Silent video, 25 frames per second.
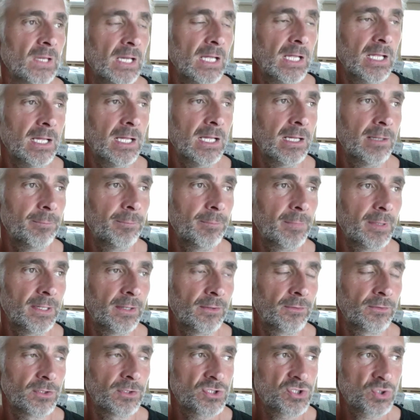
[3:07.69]
Um, and
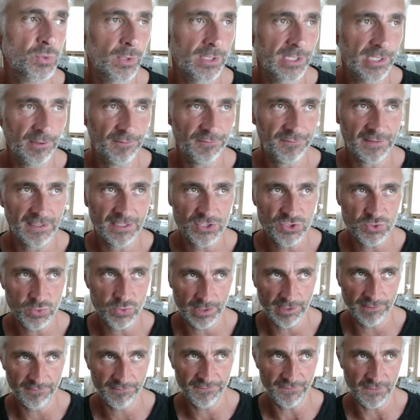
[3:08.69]
on the 20th and the
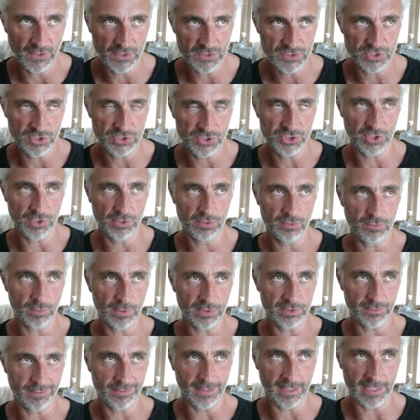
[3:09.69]
21st of June, we're
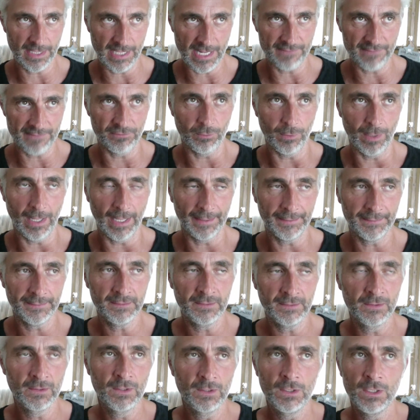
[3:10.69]
doing another one
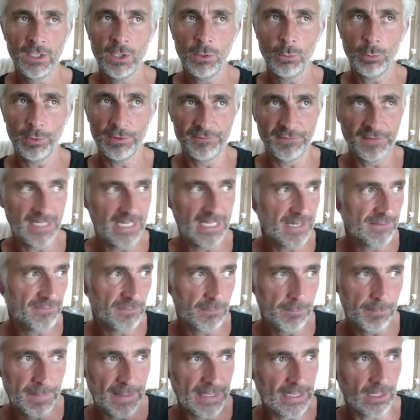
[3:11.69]
with an
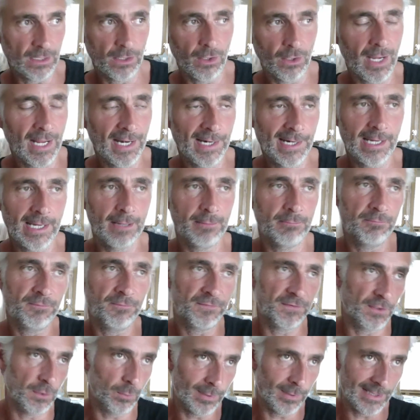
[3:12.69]
even bigger lineup
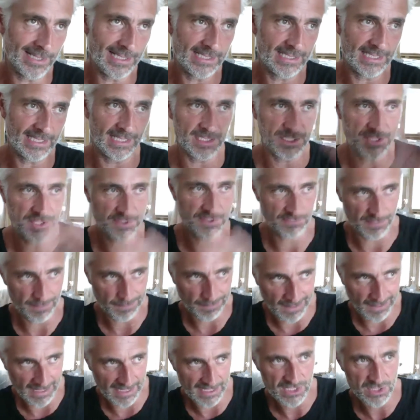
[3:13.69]
for the weekend to
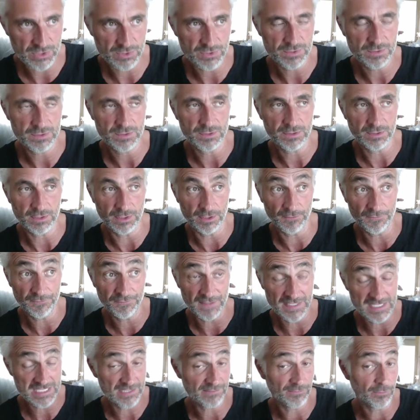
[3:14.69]
replace the
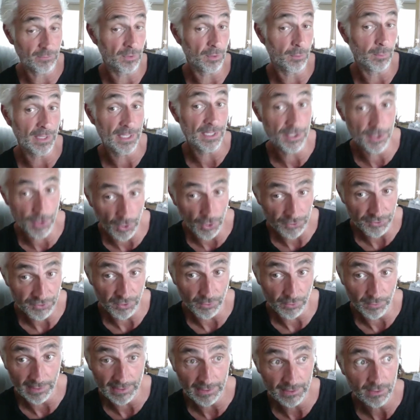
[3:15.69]
festival that we're not
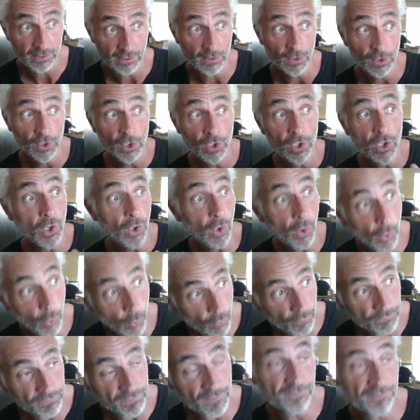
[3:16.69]
doing,
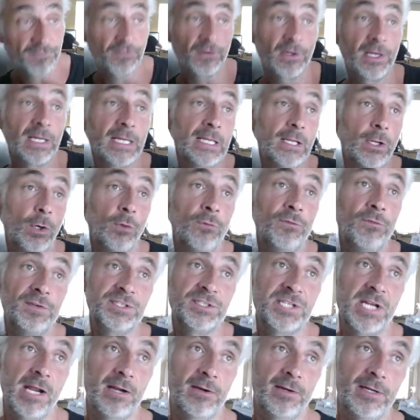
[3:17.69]
all for free, all for
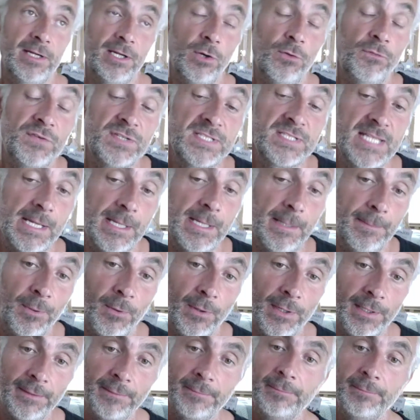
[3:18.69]
charity, all for
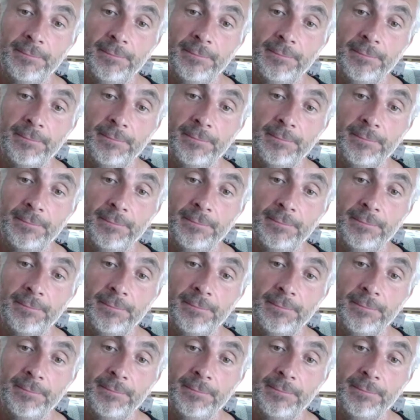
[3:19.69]
Centrepoint.